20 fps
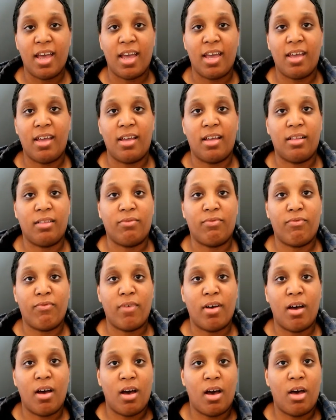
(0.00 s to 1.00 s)
and
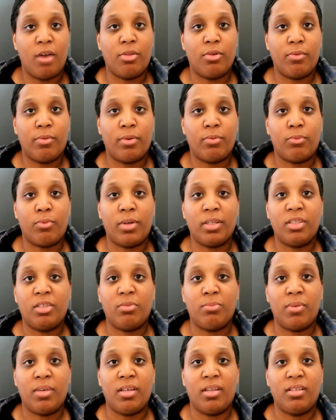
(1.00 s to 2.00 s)
other
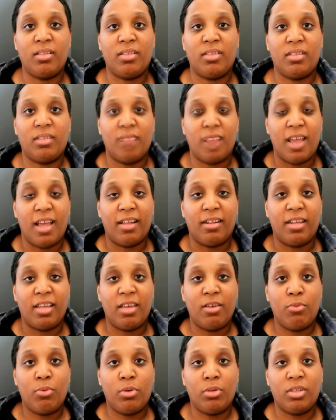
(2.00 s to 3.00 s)
enrichment, and
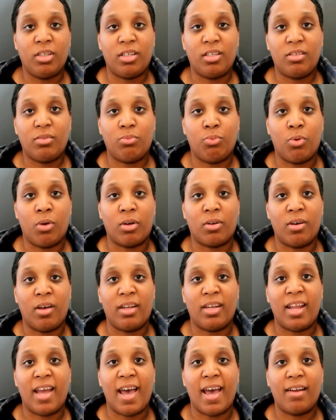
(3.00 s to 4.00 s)
he will just work
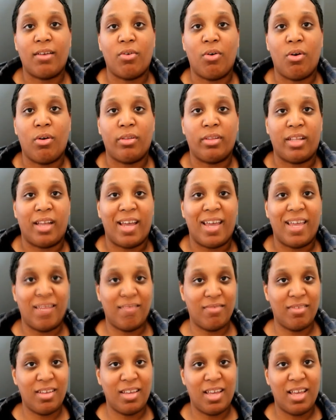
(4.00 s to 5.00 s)
on that all
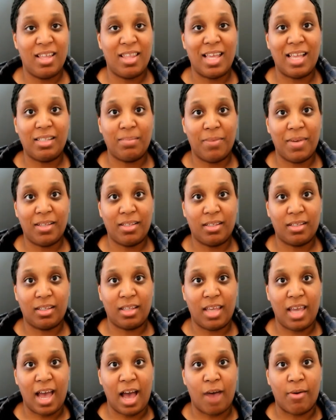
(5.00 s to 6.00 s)
night. That's
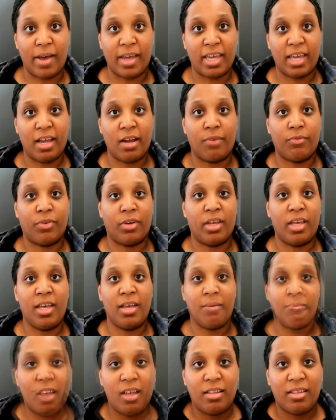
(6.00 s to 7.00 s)
basically how I care for
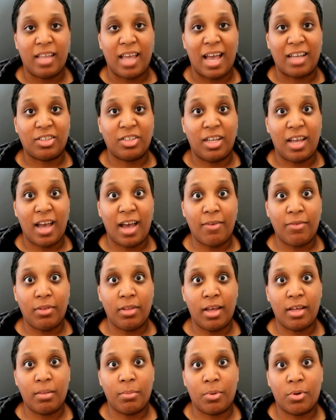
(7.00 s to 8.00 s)
him. They actually have
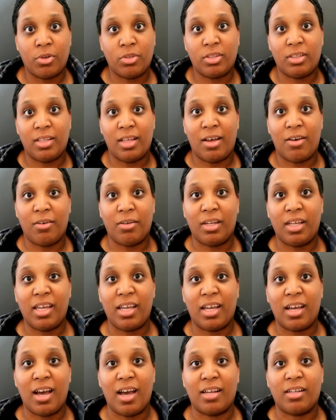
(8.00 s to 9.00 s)
a lot of
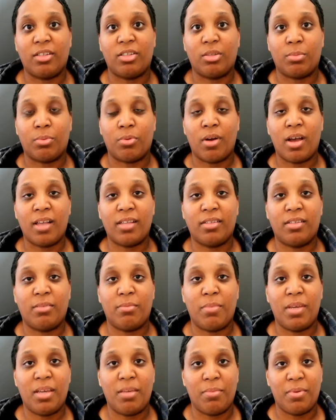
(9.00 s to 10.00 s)
personality. Kind of
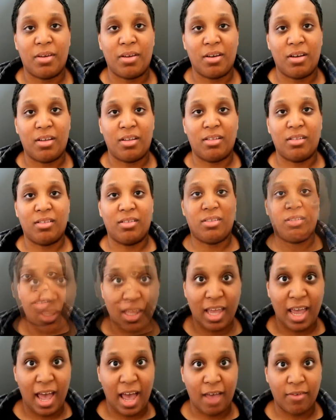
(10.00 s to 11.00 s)
surprises me because
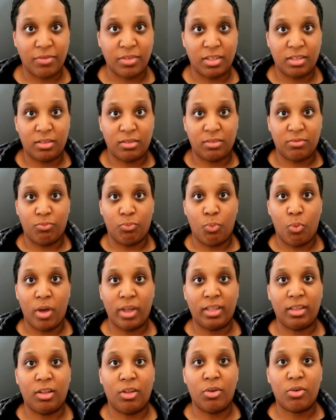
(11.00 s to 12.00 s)
they have just
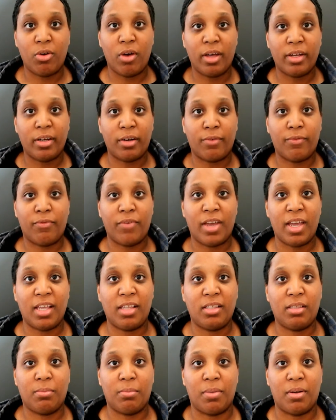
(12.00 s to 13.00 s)
one look on their
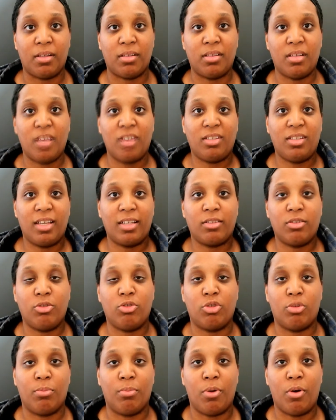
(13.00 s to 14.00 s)
face, but just like the
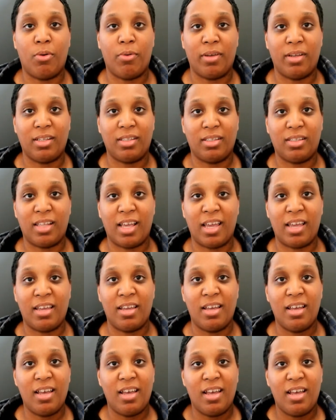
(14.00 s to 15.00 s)
jerboas, they